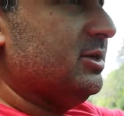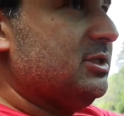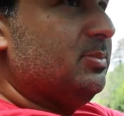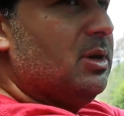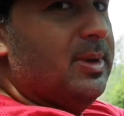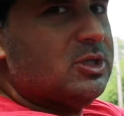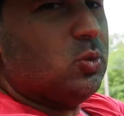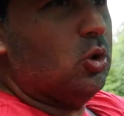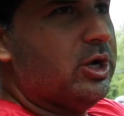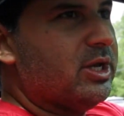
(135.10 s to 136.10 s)
TPMS
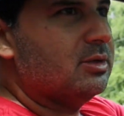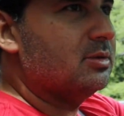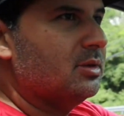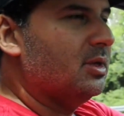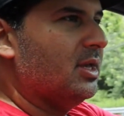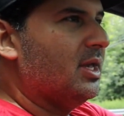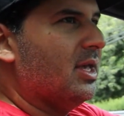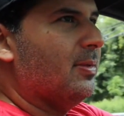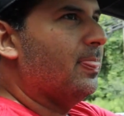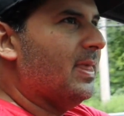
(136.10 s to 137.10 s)
warning,
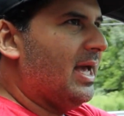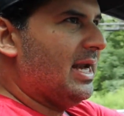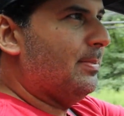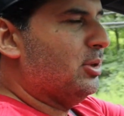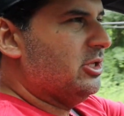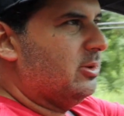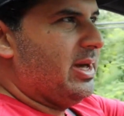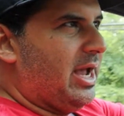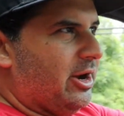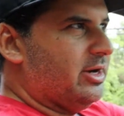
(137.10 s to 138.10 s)
and I put a little bit
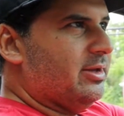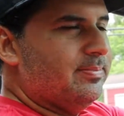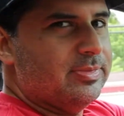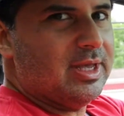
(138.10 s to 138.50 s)
of air in it.